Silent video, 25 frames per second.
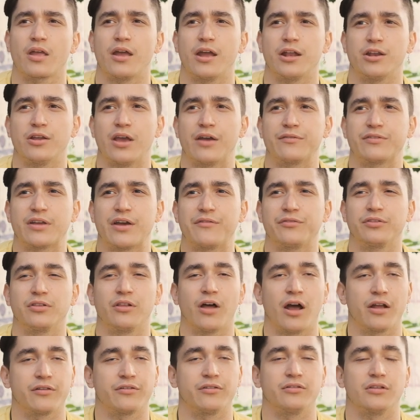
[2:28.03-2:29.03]
and you have to have
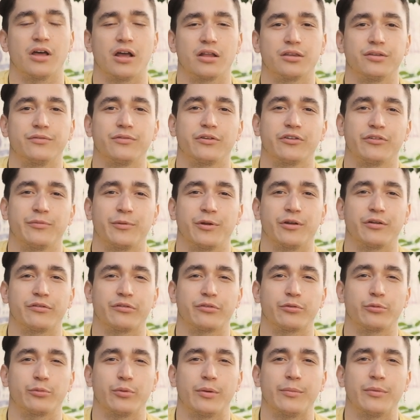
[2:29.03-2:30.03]
lots and lots of
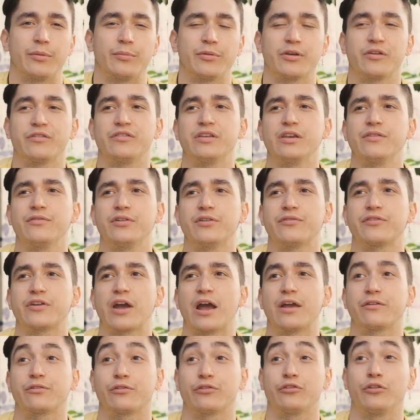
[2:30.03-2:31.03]
experience with women, because even if
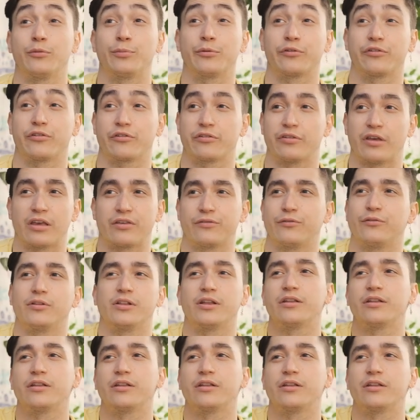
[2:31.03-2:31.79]
guys are super successful,